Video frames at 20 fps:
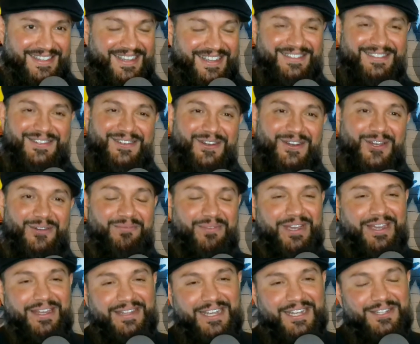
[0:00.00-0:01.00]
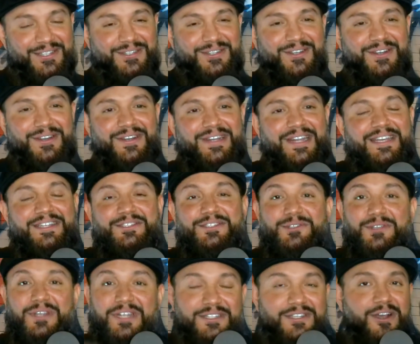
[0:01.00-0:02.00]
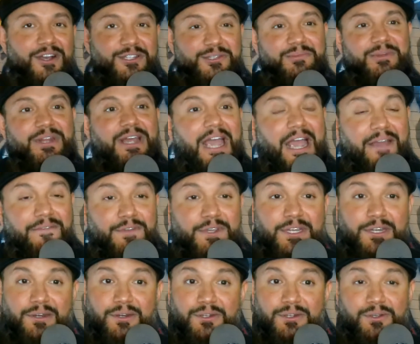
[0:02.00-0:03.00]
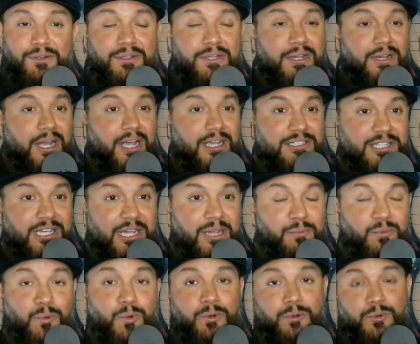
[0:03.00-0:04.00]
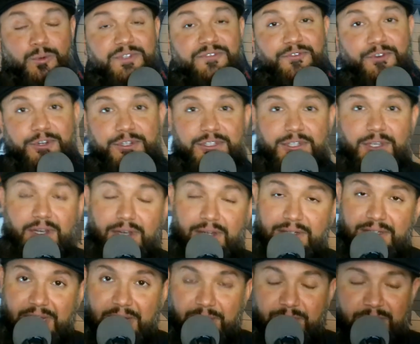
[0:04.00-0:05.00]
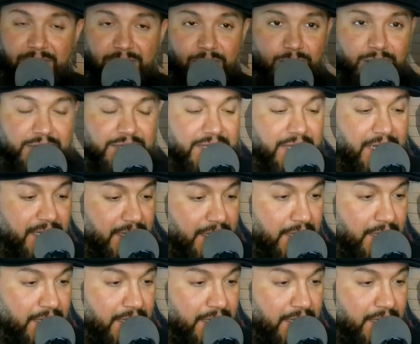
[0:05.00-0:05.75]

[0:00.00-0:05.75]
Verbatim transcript: That's good, man. That's good. It's it's awesome to have you here, dude. The last time when we first saw Damian was at